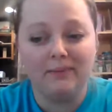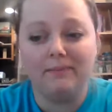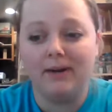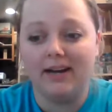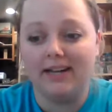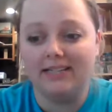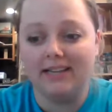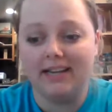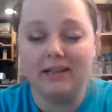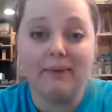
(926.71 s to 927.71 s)
but
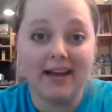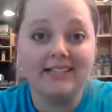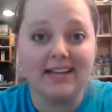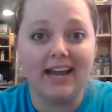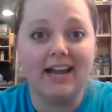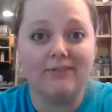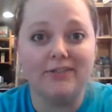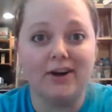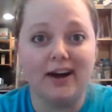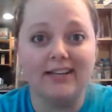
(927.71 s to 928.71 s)
in the past I have
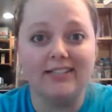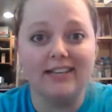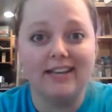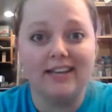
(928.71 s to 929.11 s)
taught